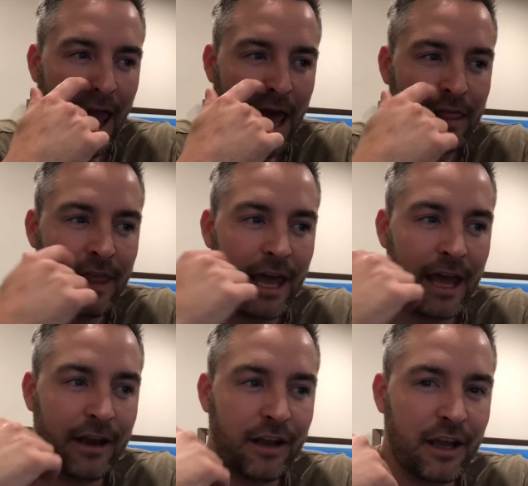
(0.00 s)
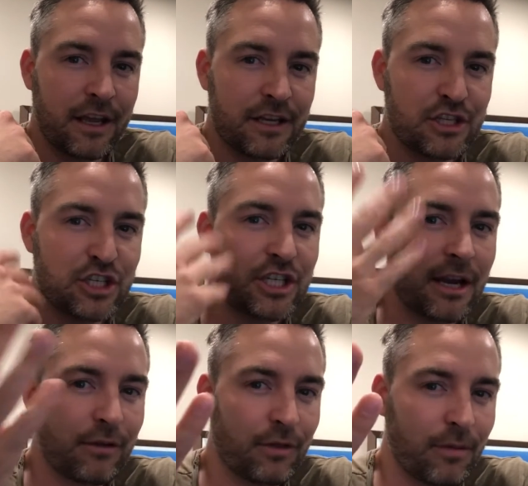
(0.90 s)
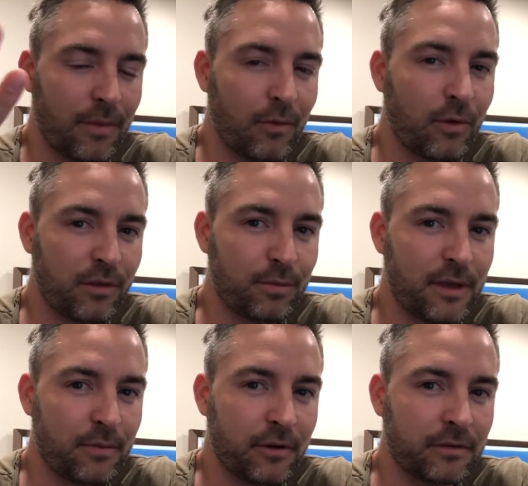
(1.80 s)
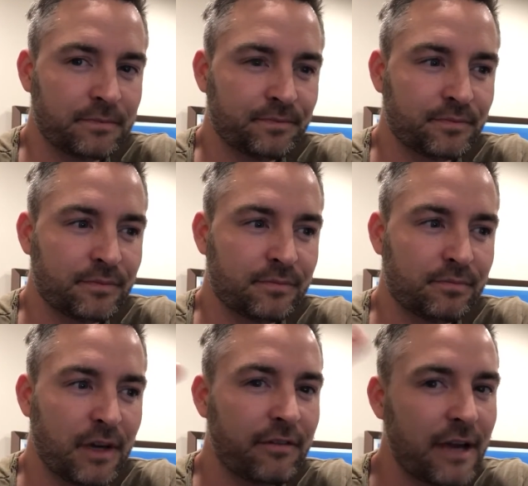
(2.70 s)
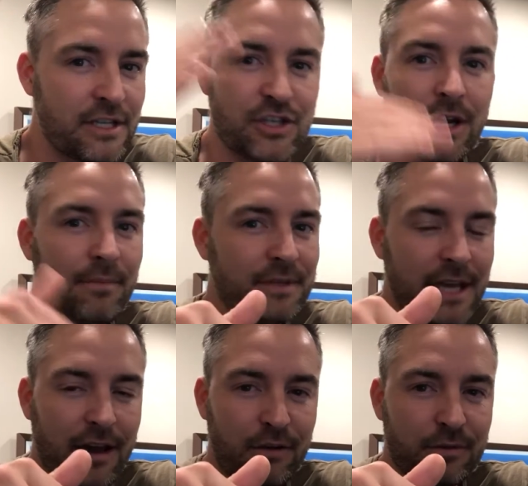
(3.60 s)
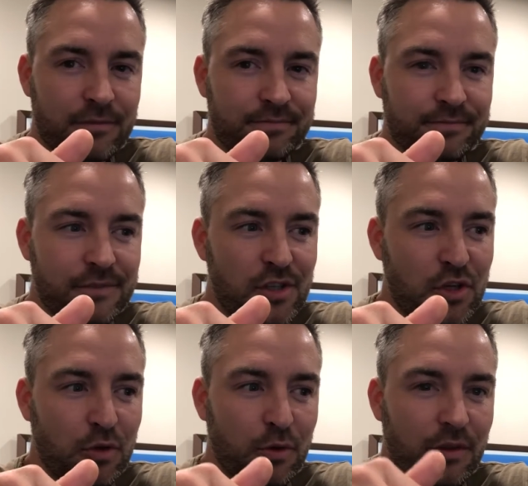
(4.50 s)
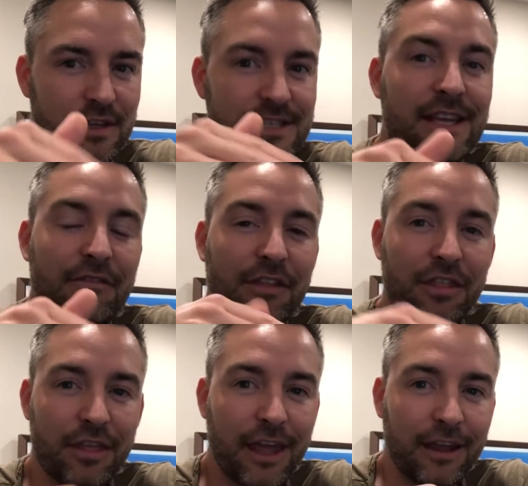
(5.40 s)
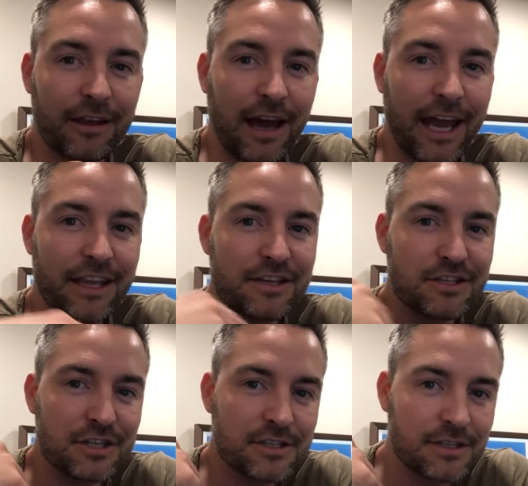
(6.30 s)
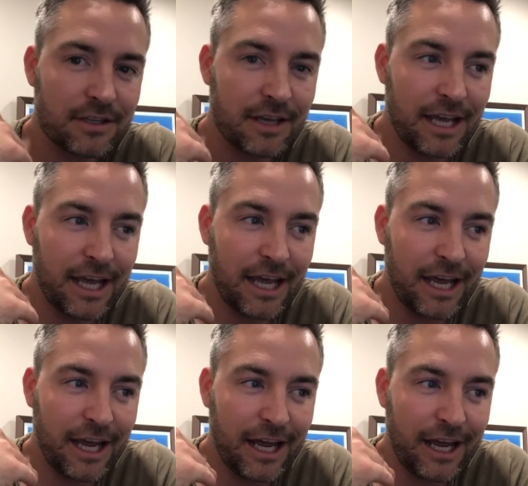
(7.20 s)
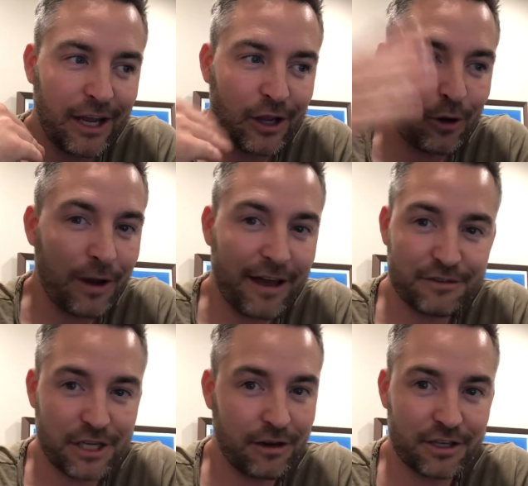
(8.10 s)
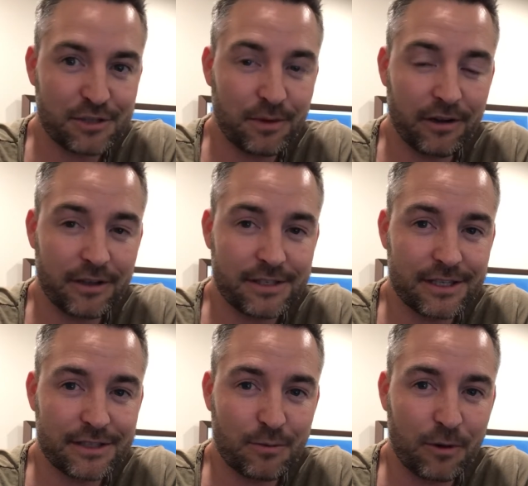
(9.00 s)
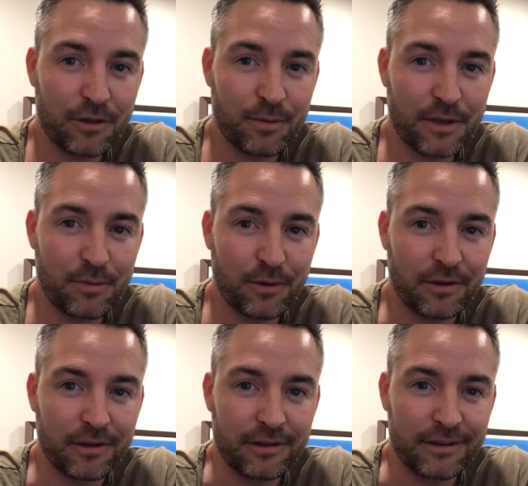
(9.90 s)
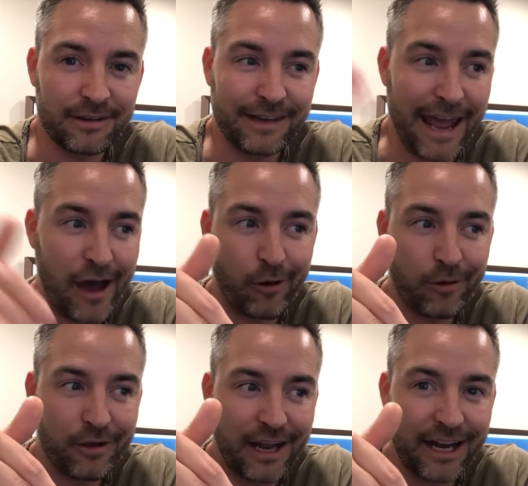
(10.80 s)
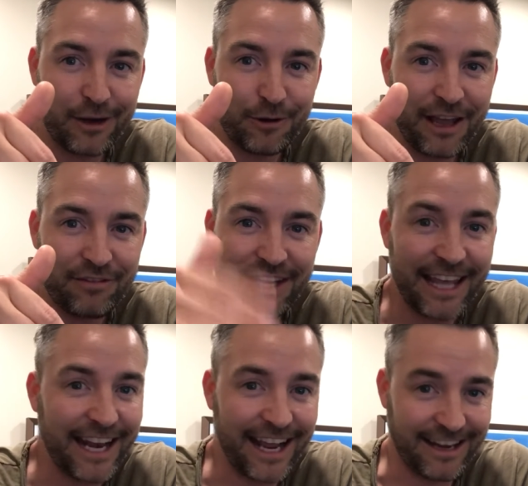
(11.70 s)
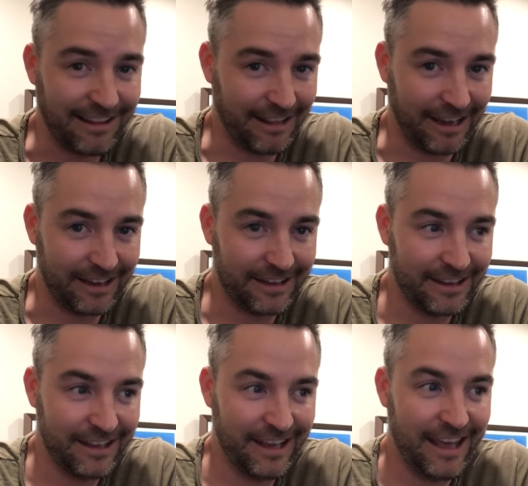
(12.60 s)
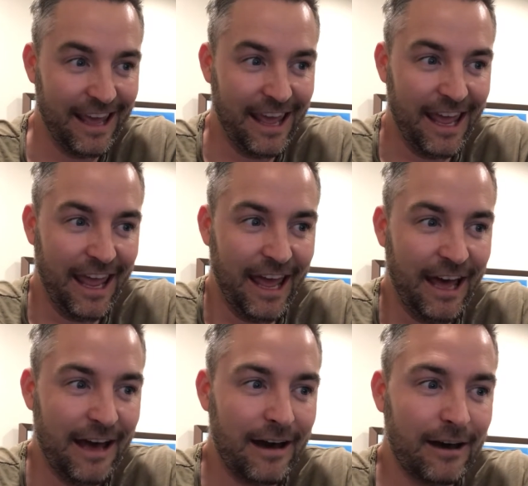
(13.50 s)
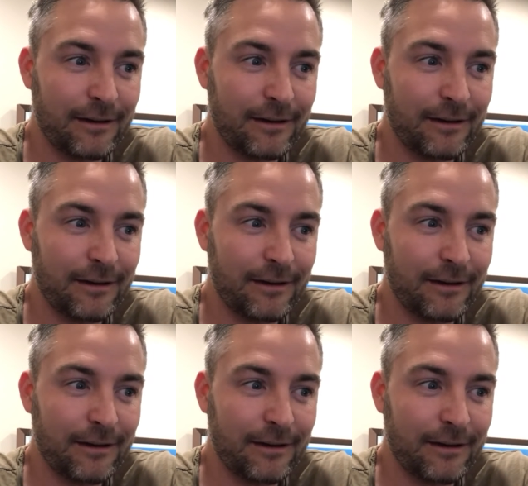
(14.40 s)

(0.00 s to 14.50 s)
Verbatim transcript: and then share them with people. But if I jump down to the 7th thing, I can just go have shared experiences with people now, and I don't have to get anything. I